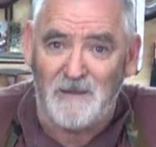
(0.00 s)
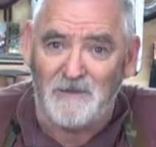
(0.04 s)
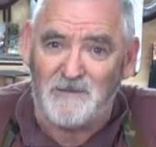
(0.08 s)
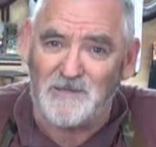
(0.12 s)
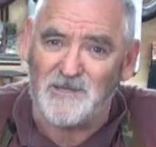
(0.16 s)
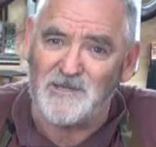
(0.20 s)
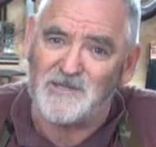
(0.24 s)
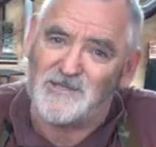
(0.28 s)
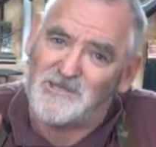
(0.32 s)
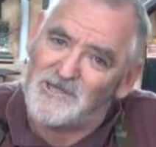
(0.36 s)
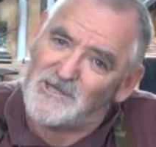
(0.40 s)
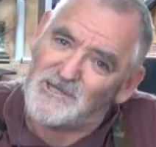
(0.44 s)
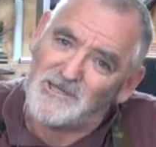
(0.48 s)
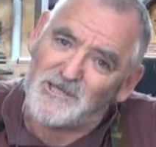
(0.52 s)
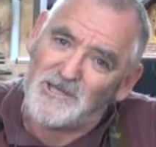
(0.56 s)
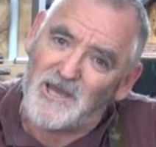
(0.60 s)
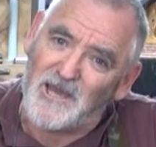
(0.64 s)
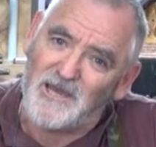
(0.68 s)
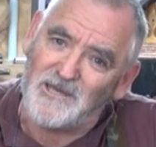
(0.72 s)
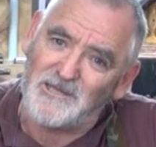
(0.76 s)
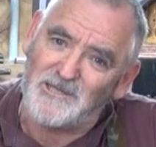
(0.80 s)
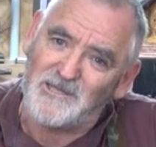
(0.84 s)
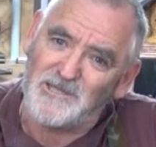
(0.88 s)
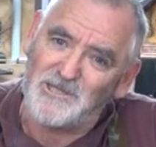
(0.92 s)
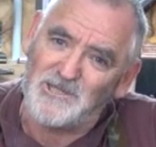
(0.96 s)
So it just
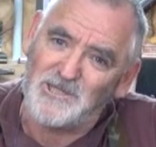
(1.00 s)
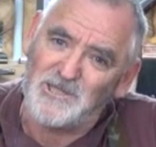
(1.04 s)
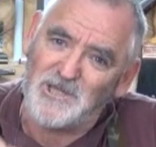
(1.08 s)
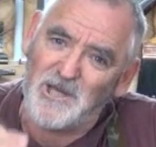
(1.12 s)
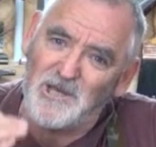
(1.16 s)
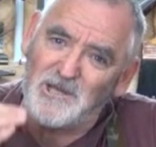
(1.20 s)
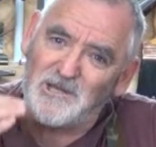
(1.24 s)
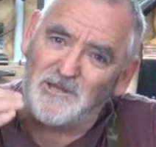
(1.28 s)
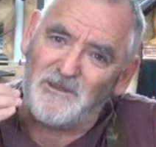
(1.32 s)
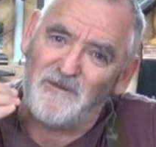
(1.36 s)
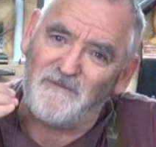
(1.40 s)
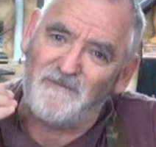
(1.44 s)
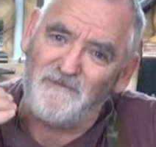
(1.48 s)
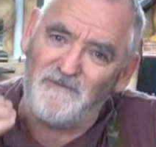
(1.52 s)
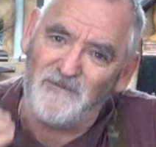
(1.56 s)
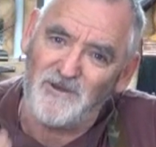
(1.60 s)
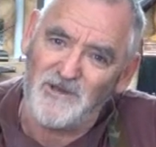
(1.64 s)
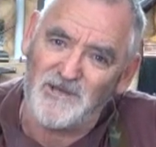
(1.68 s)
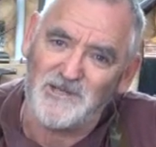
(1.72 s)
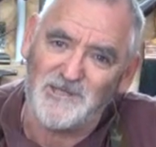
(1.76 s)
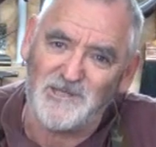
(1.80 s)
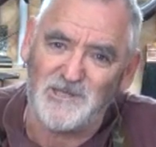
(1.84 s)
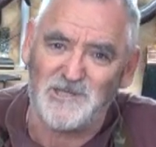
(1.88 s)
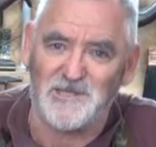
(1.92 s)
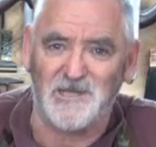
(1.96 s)
goes to show the
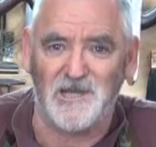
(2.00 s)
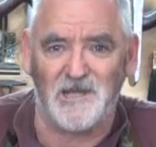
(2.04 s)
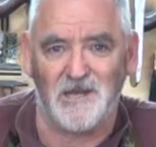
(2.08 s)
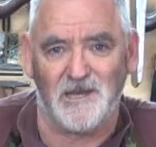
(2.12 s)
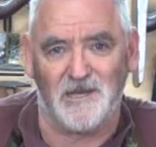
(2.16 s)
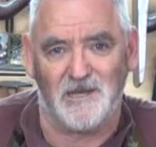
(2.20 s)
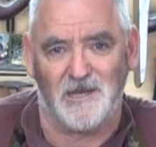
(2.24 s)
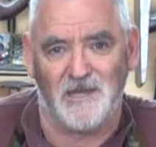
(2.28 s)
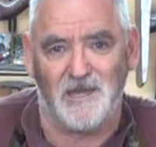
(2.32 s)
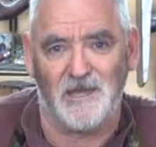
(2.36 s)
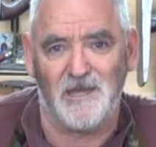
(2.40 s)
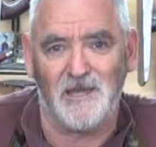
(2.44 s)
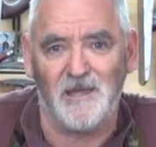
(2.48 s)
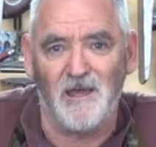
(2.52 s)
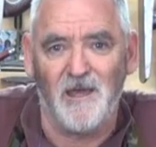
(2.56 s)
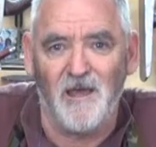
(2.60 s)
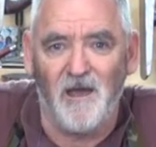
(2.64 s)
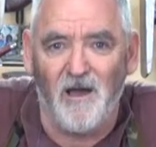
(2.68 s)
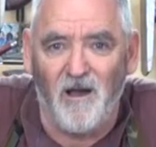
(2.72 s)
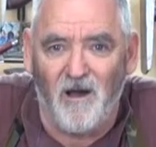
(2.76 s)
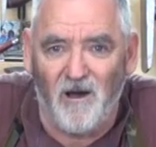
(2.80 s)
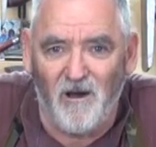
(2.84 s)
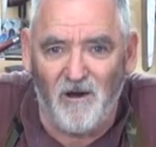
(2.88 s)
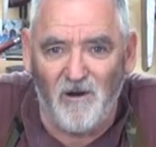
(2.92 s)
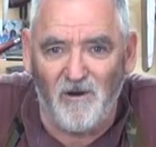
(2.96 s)
versatility
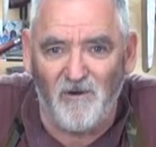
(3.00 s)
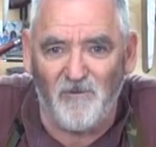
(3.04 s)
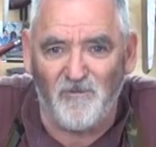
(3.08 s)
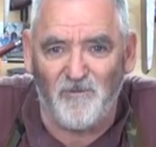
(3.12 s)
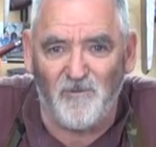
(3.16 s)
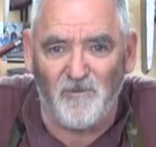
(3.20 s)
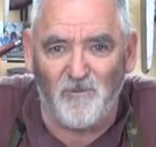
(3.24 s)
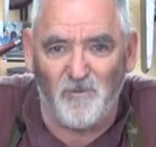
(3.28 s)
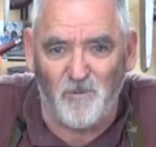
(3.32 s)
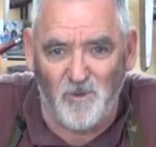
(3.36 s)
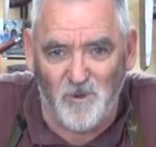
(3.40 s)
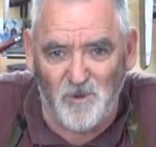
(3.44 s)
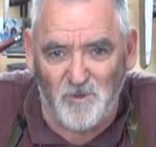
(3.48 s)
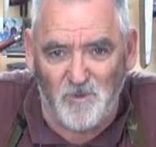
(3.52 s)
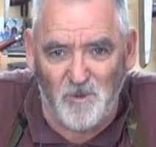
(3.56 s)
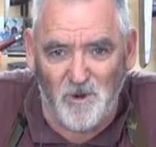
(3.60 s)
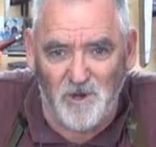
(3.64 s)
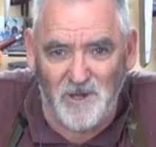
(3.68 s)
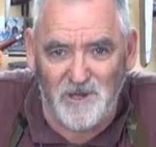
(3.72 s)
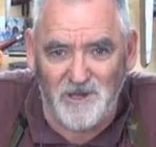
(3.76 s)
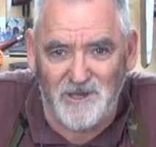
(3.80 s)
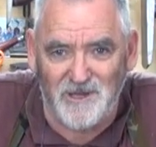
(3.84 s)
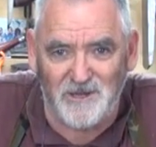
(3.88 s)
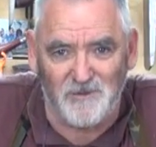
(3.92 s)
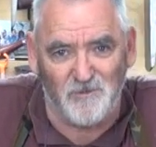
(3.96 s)
of
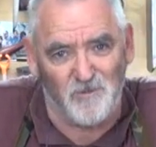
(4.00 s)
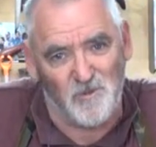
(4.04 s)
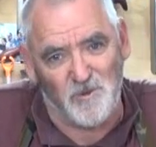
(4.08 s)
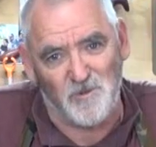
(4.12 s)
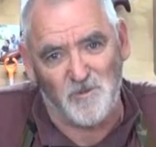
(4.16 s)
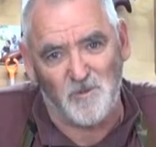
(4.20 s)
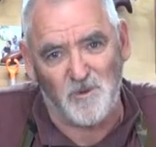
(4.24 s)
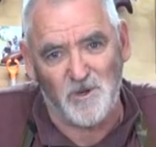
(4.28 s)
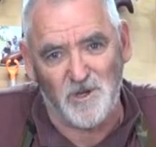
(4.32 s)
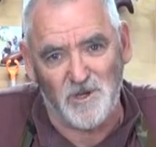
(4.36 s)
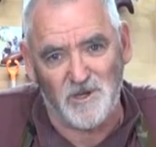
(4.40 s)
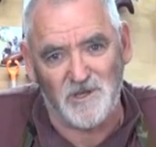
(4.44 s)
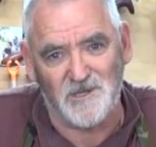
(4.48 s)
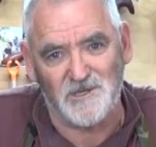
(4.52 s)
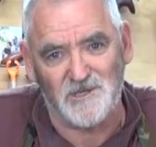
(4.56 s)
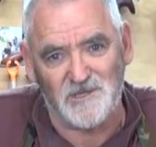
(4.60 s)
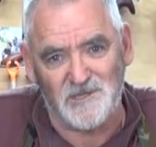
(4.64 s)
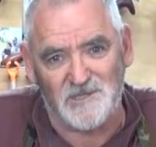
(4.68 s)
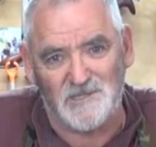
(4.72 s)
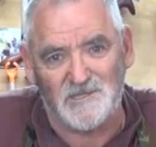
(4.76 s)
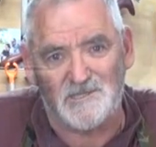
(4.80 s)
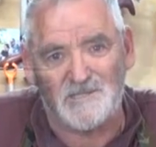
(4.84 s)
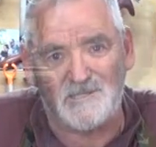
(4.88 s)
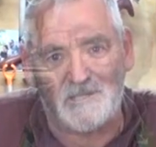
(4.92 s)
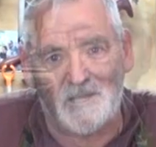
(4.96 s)
woodwork and
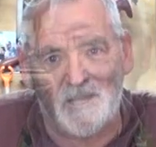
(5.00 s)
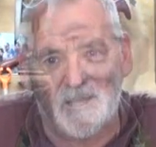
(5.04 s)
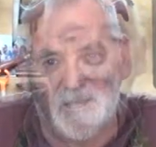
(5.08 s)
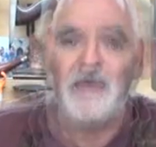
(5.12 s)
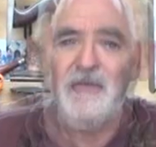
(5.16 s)
woodworkers.